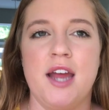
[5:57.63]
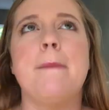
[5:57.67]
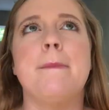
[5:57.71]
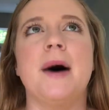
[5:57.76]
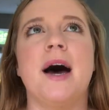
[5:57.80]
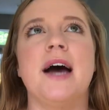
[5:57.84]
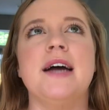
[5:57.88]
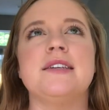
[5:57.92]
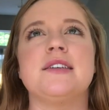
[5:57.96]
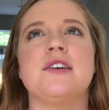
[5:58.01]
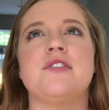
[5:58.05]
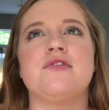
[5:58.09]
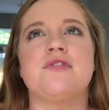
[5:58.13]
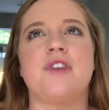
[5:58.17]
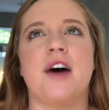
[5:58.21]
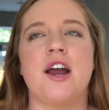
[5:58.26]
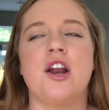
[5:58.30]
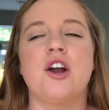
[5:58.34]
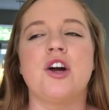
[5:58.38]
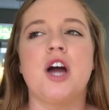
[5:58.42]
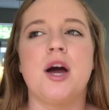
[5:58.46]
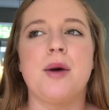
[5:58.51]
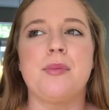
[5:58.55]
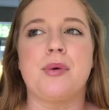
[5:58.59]
but Final
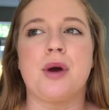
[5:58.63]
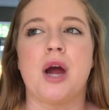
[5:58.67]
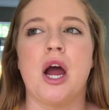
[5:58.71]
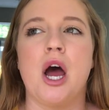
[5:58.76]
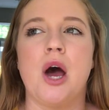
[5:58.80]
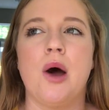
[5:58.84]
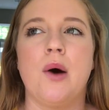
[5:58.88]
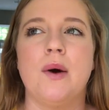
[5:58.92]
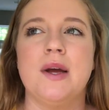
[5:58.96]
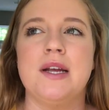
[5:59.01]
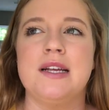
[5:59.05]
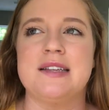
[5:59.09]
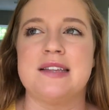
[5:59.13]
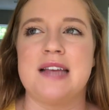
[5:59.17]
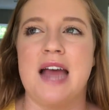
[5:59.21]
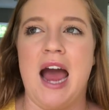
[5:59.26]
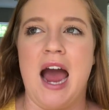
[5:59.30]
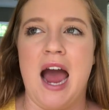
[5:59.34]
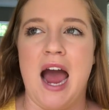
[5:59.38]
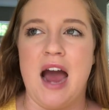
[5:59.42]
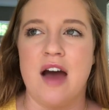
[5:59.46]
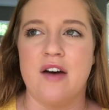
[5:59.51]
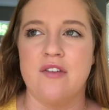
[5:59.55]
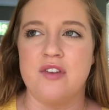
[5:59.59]
Cut Pro is
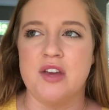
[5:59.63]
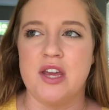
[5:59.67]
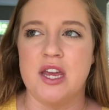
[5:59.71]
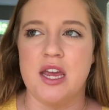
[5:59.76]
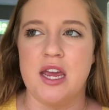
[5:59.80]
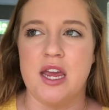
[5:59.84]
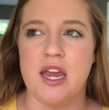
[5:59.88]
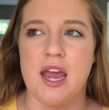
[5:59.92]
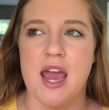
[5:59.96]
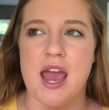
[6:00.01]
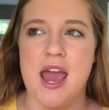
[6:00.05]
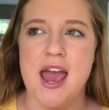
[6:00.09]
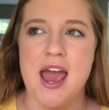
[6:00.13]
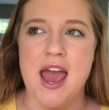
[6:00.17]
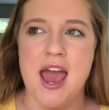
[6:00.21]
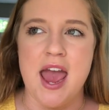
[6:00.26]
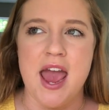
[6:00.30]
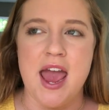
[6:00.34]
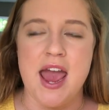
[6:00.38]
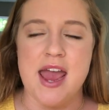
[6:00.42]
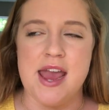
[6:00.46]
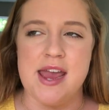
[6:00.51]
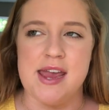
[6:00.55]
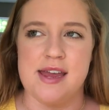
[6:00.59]
having
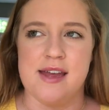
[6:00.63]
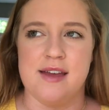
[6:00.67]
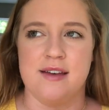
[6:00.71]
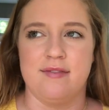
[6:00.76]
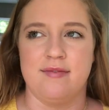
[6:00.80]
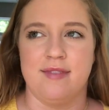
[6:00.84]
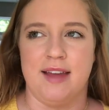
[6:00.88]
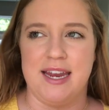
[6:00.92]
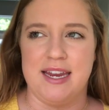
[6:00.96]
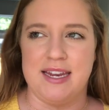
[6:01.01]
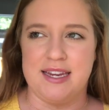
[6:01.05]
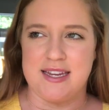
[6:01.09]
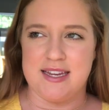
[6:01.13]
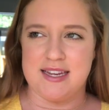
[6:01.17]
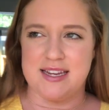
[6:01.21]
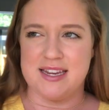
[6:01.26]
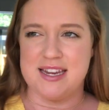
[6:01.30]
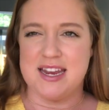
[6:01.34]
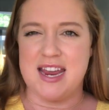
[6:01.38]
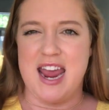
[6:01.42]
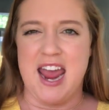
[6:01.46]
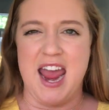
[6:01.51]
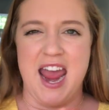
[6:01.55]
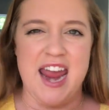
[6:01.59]
a like
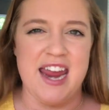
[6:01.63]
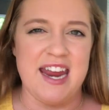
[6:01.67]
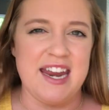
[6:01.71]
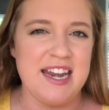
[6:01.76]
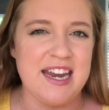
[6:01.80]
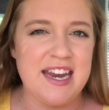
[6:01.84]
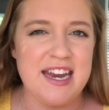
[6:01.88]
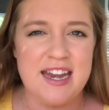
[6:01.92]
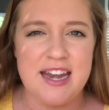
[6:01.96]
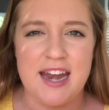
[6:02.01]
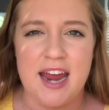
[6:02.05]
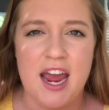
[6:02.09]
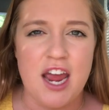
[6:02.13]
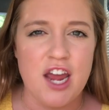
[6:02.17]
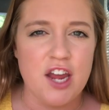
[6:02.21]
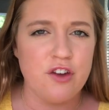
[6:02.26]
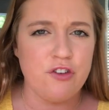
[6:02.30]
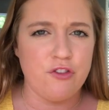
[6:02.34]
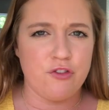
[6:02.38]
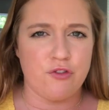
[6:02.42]
80-day